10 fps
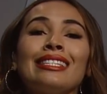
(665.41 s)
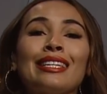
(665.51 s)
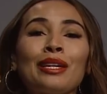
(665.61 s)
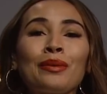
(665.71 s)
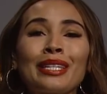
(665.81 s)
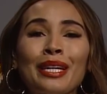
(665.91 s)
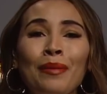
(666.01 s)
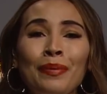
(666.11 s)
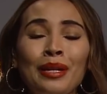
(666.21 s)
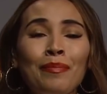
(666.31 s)
Zeke was
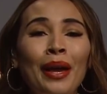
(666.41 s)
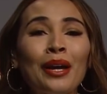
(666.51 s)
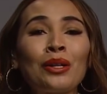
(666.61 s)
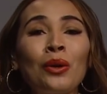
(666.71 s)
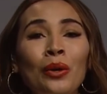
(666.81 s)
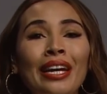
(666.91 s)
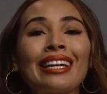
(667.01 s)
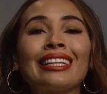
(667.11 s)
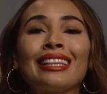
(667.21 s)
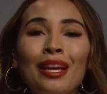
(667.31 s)
accompanied by Corey
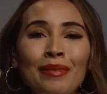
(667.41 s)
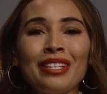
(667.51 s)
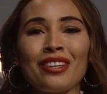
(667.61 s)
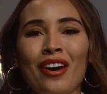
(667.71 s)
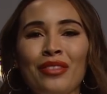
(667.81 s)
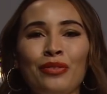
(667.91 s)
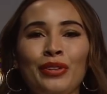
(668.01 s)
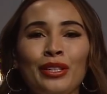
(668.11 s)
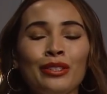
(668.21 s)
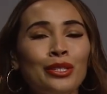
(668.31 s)
Clement on the
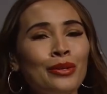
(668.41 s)
field,